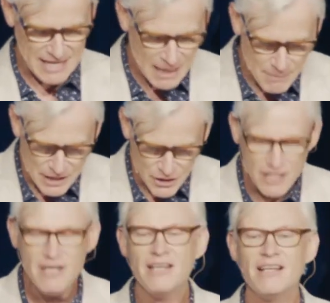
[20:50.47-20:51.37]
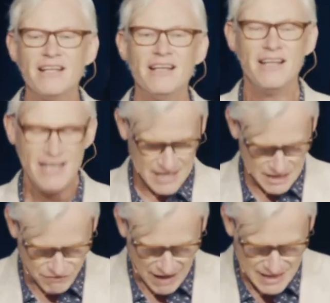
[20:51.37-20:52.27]
"That'll be good."
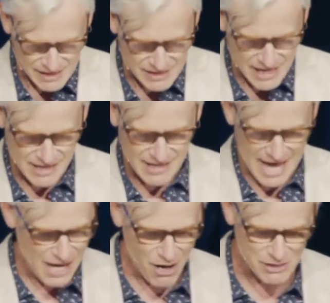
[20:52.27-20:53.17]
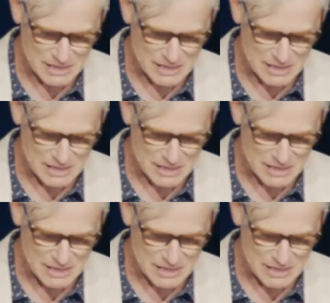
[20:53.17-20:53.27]
His father said, "There goes